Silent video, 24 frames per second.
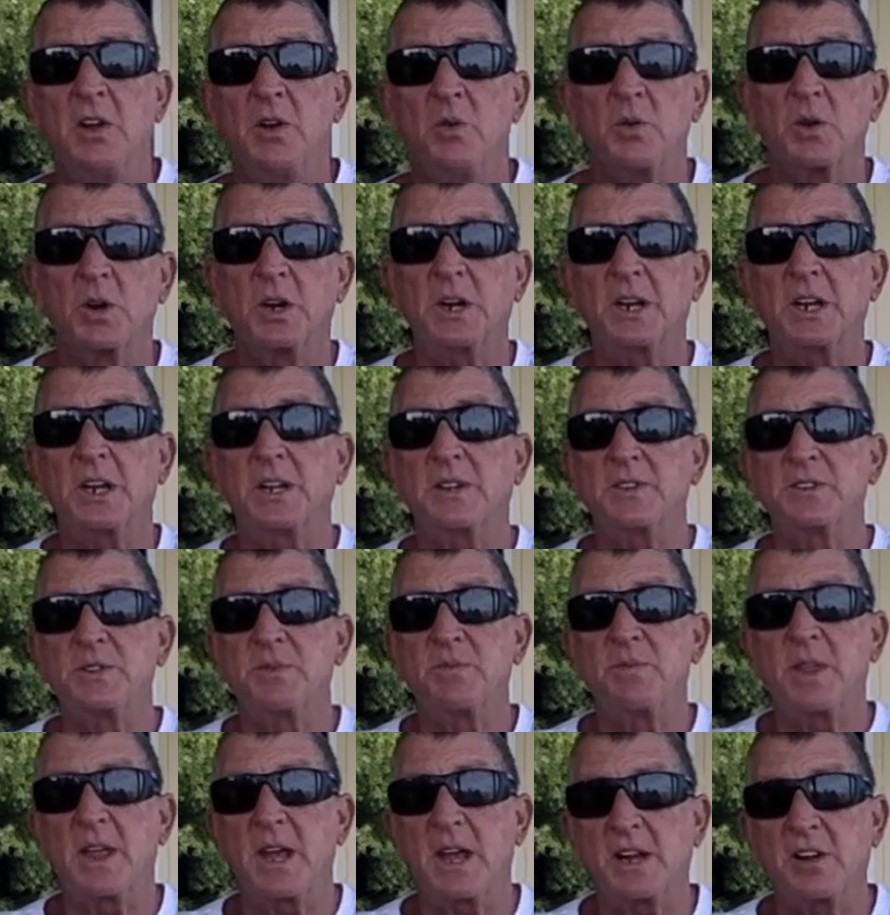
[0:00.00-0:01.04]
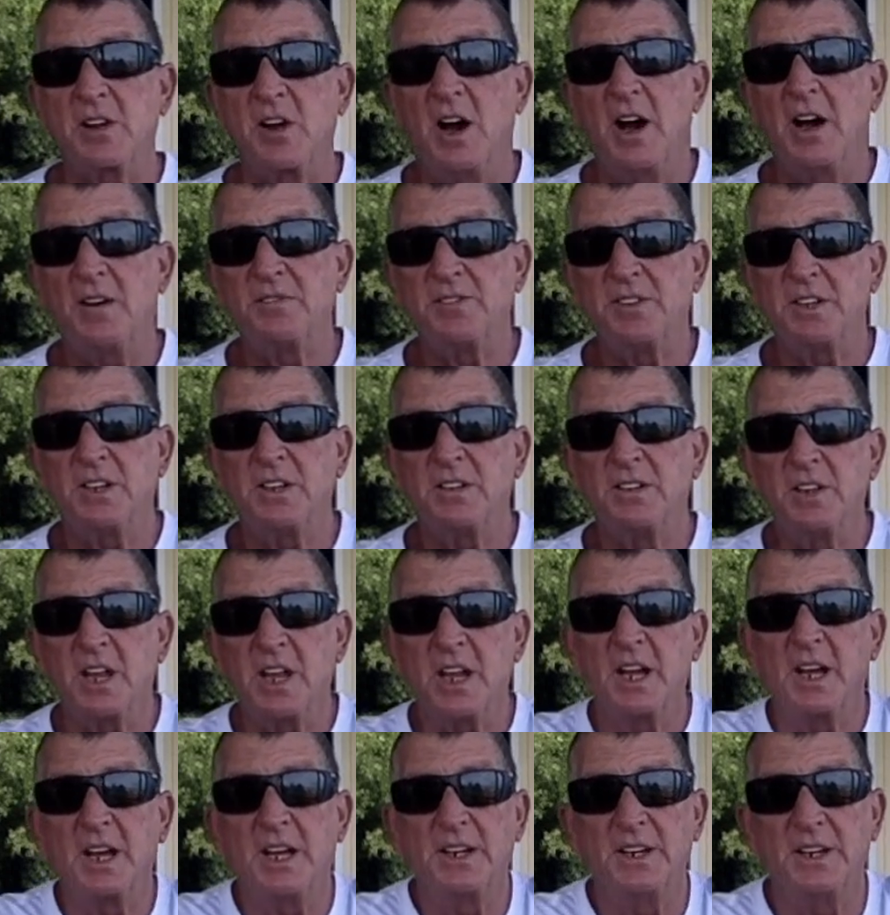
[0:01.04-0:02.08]
we're going to get some of that coffee,
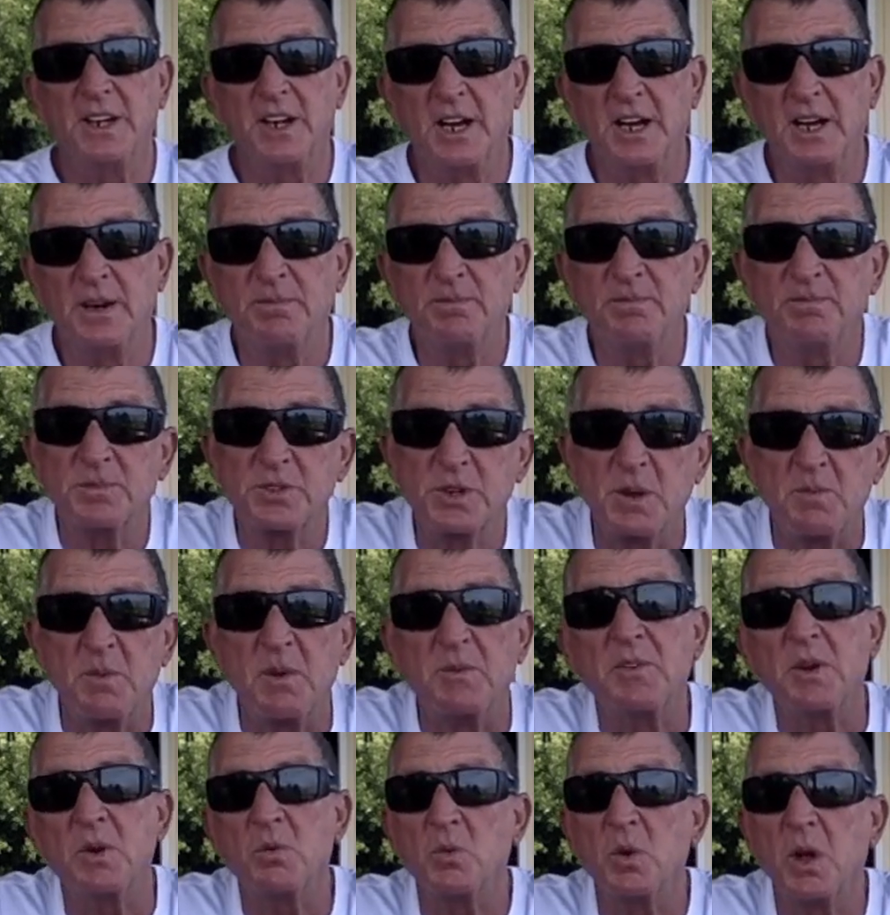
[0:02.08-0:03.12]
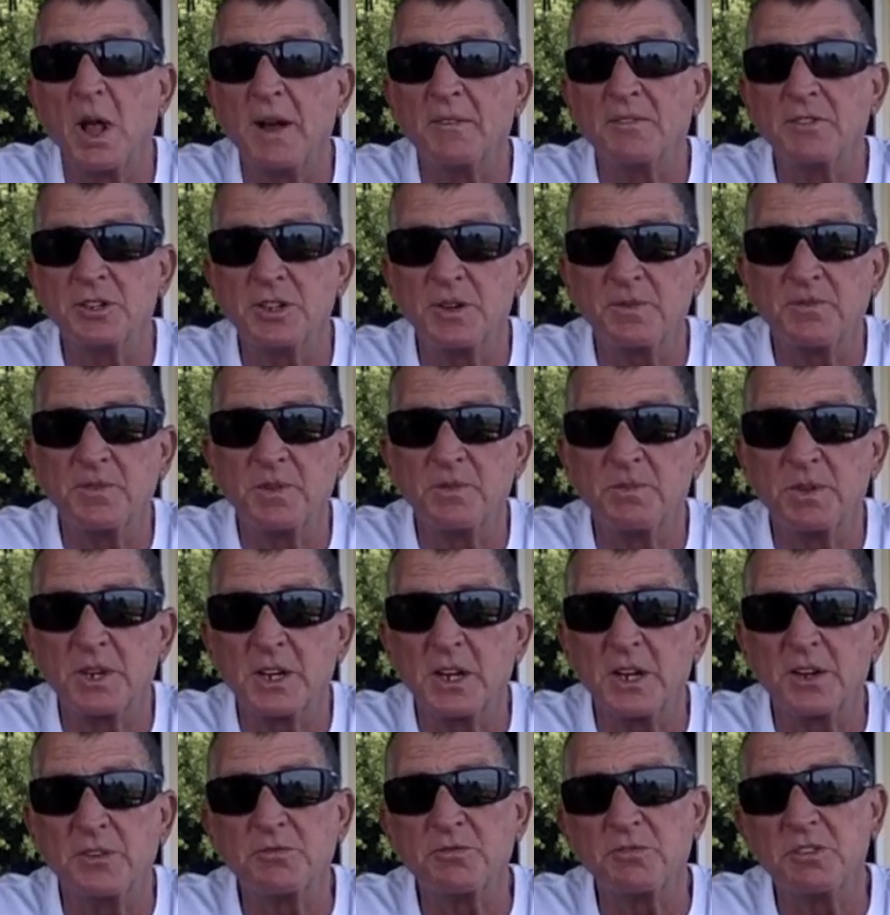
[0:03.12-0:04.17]
and some of it we'll have shipped from the
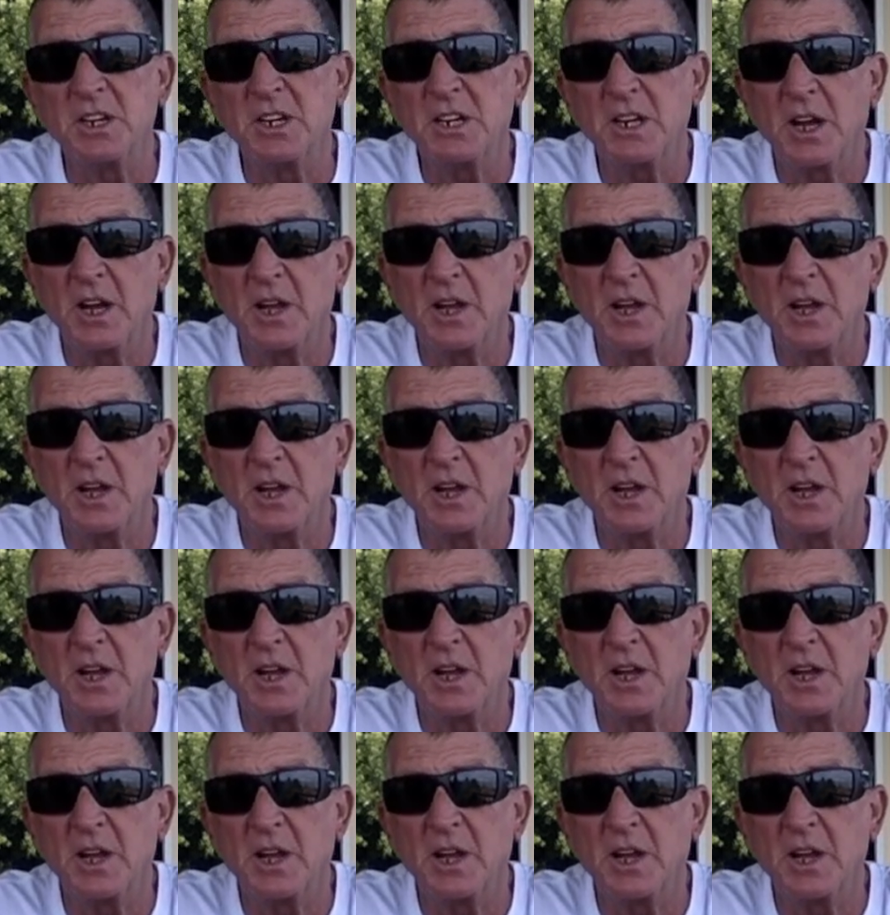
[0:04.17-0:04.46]
country,